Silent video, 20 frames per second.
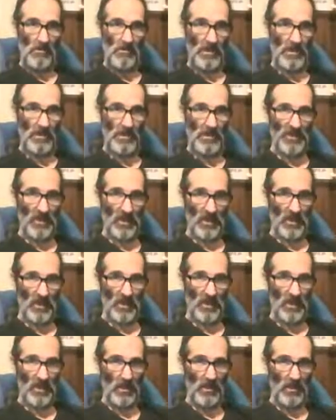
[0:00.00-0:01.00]
Let's take a
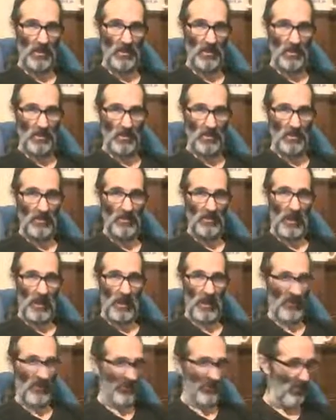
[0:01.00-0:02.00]
hit right
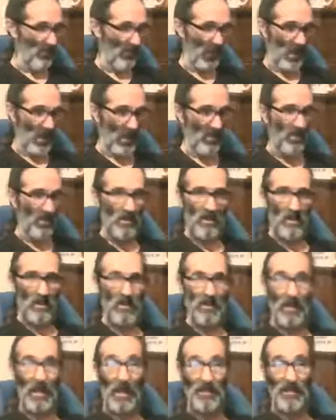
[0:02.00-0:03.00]
off the bat.
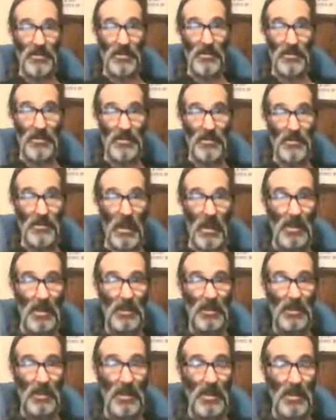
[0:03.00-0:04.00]
You got your green
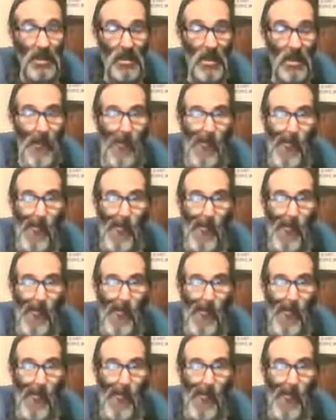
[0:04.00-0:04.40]
tobacco ready?